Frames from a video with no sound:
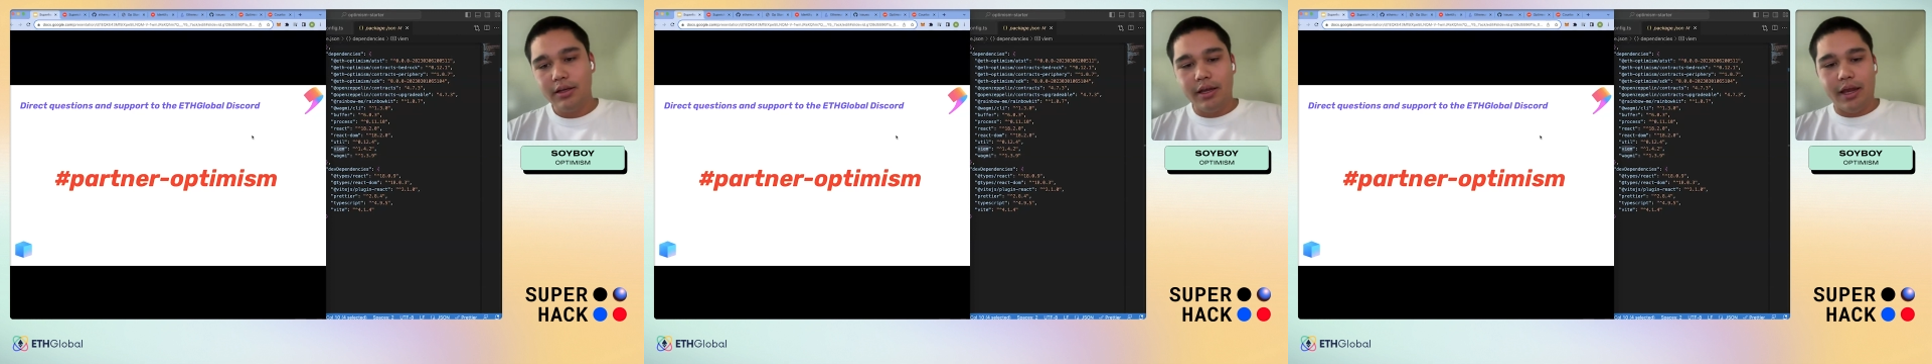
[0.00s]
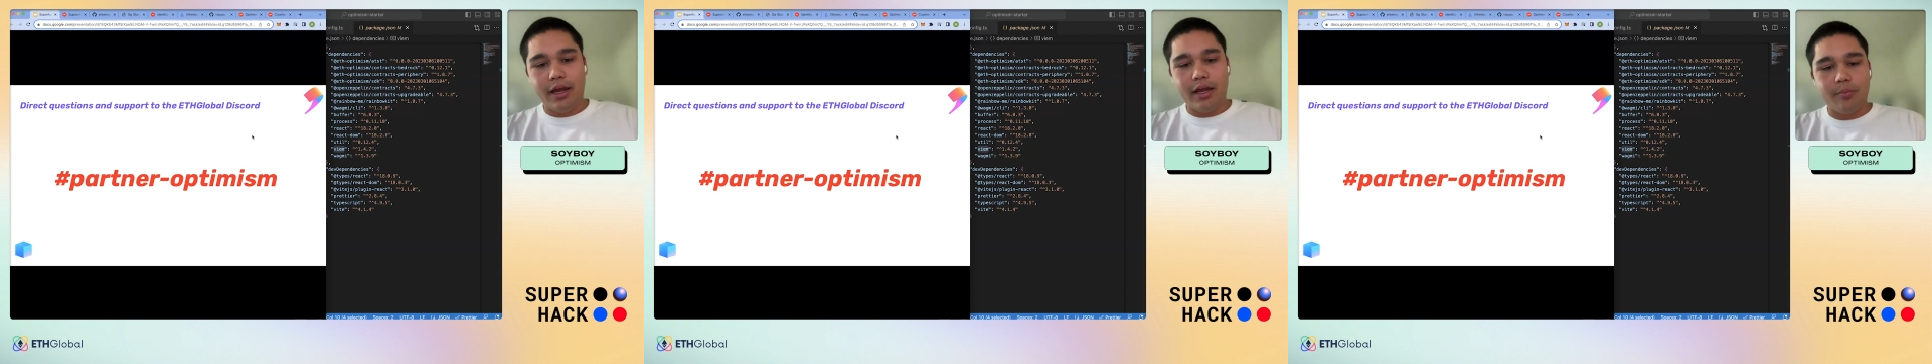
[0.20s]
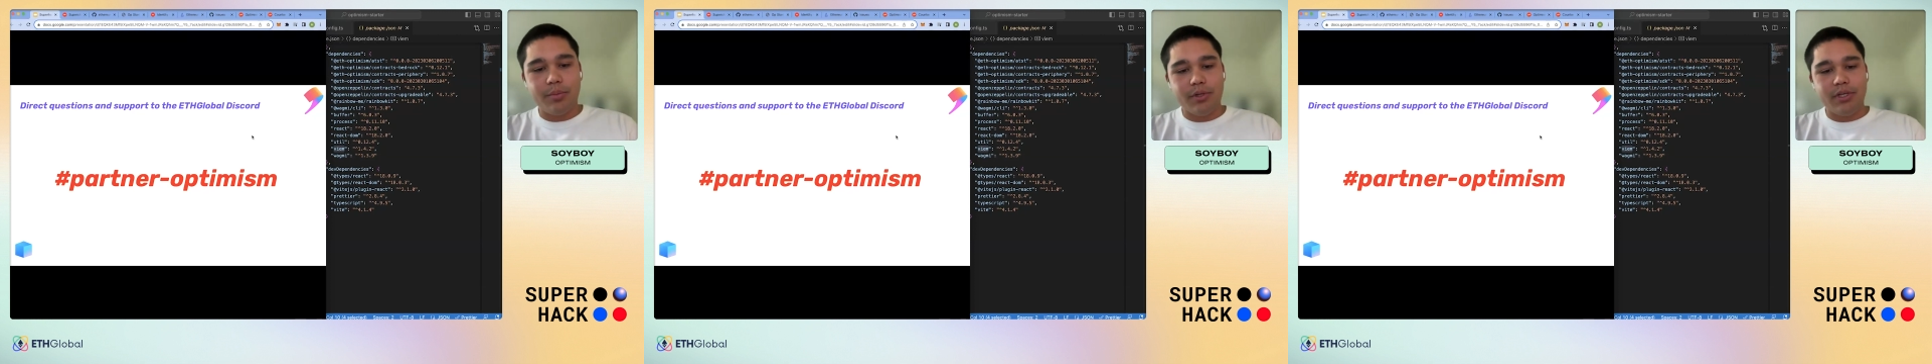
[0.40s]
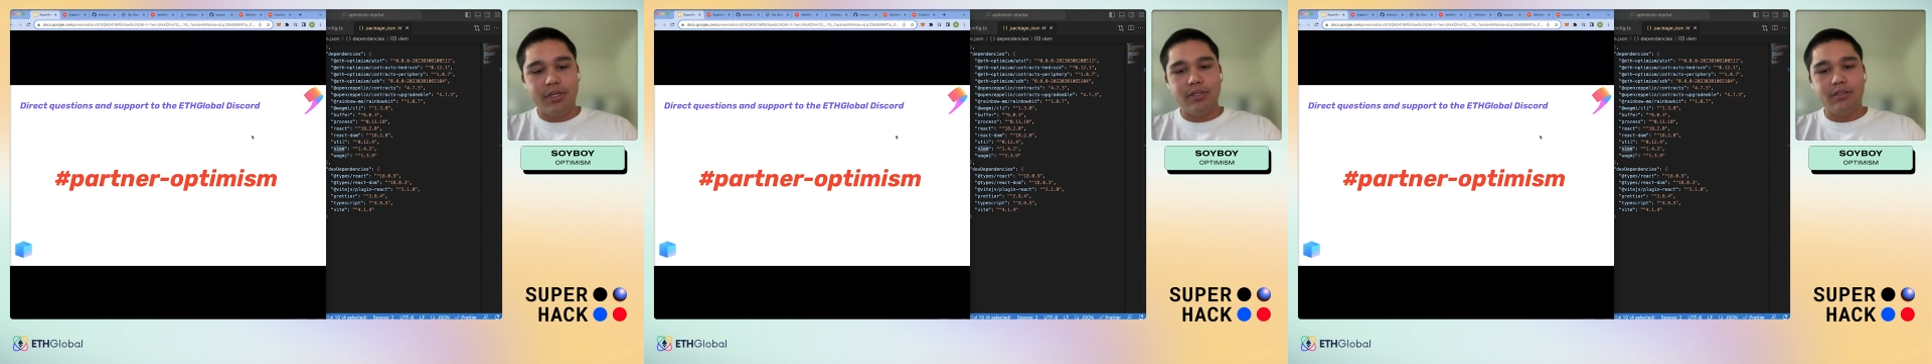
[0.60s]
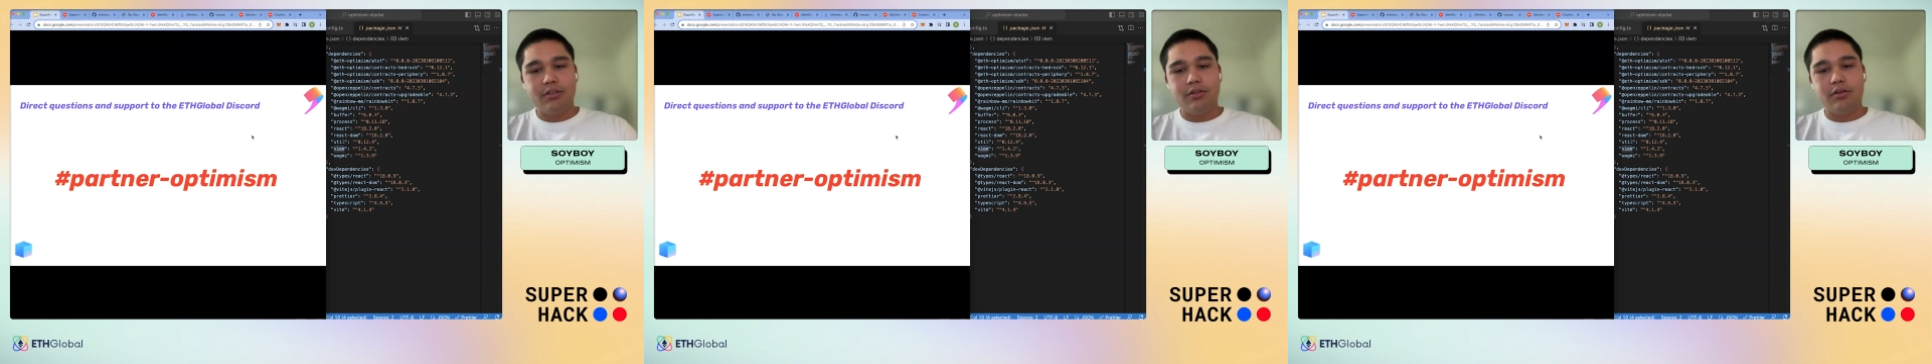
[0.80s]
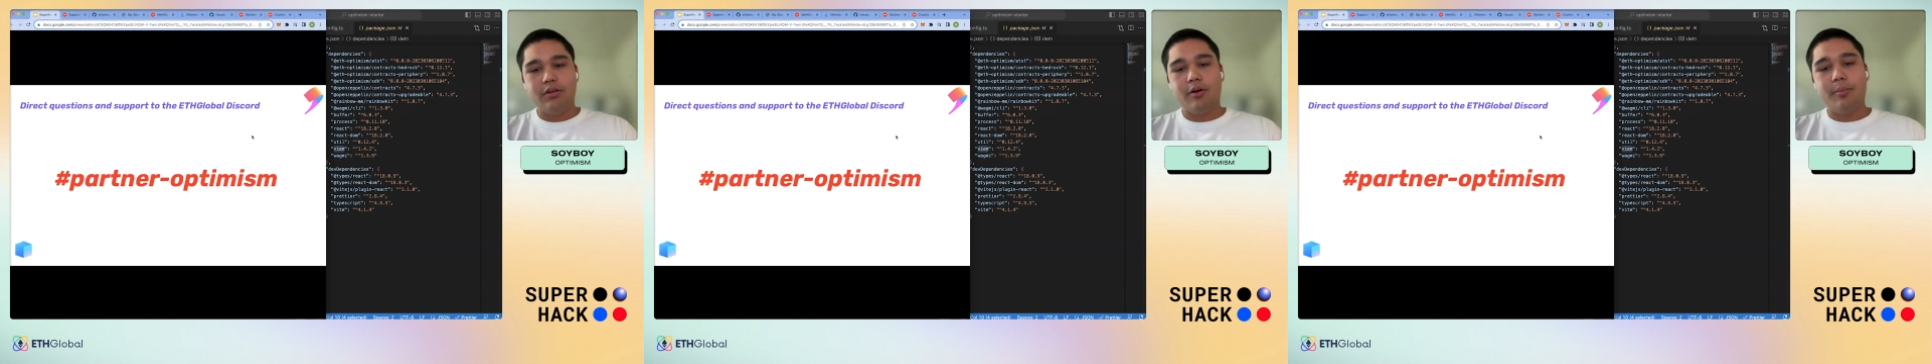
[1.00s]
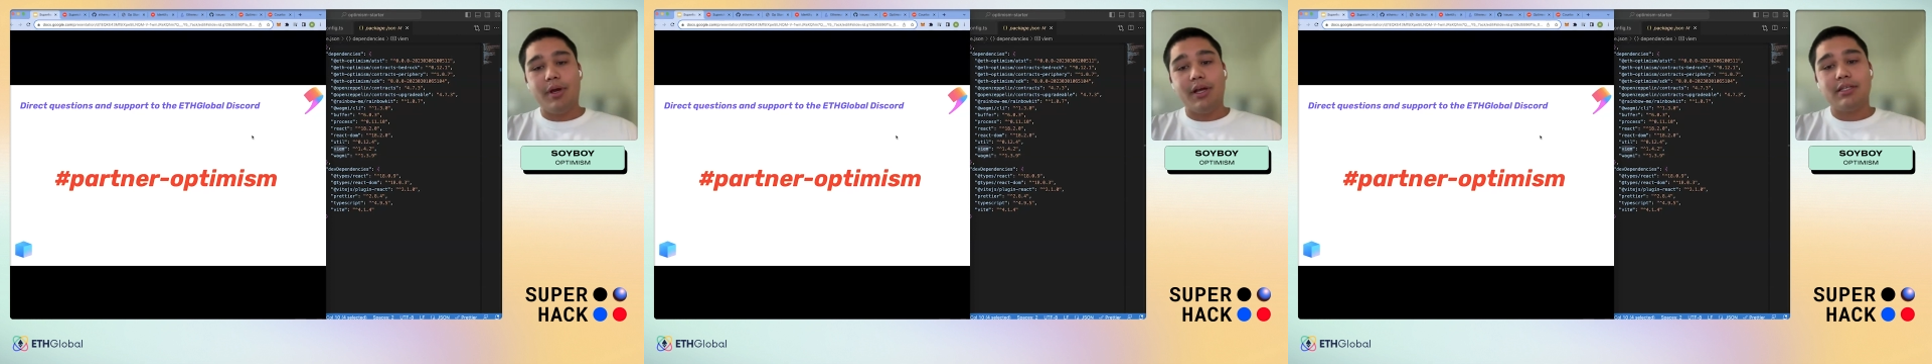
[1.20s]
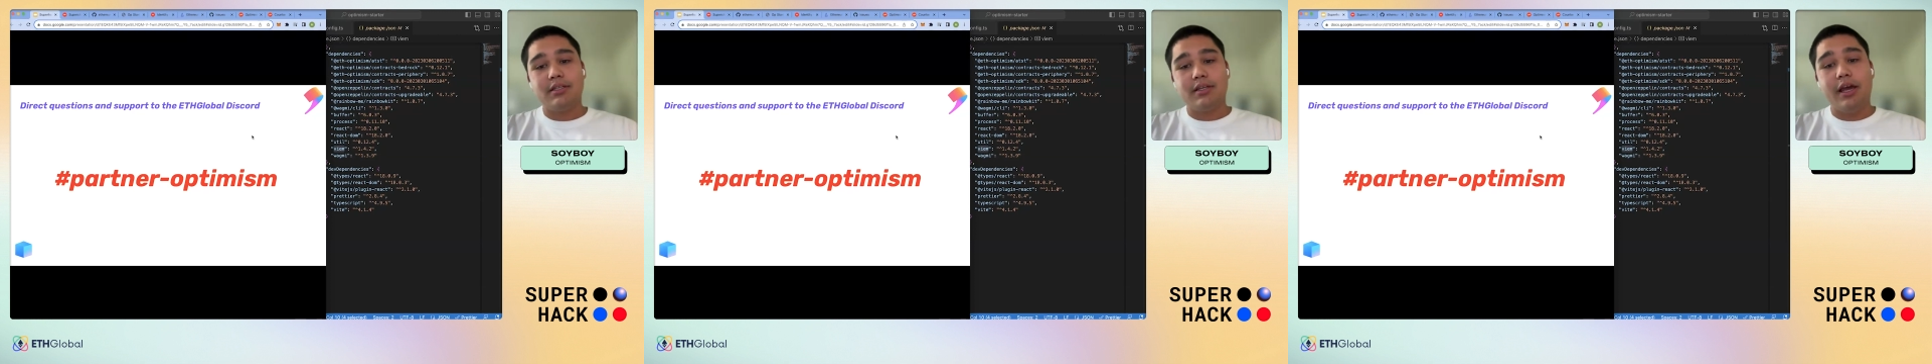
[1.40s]
and please do your
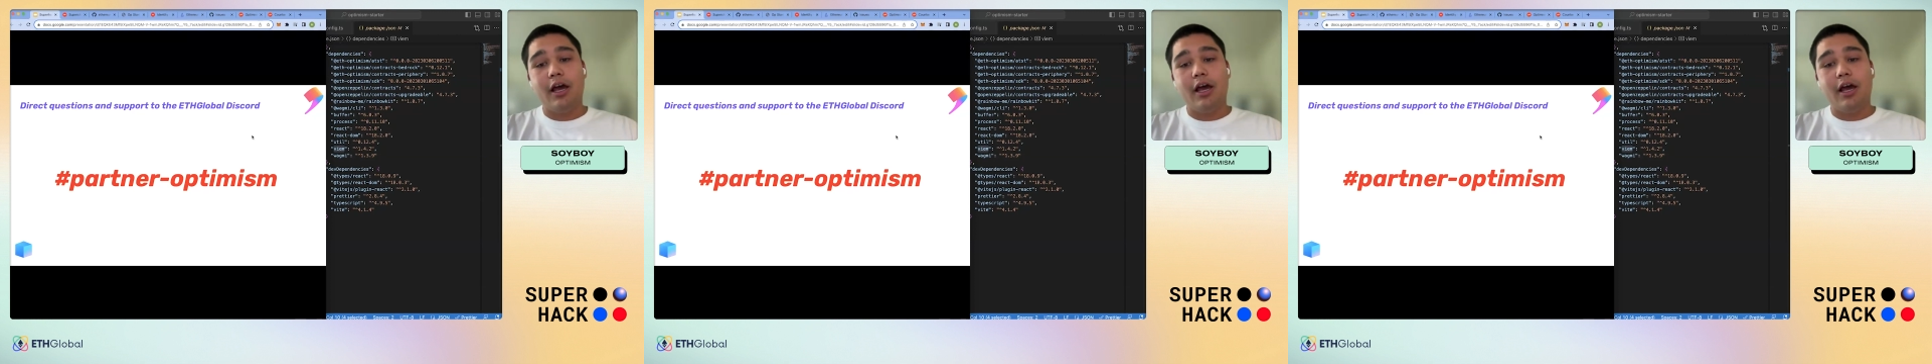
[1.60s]
best to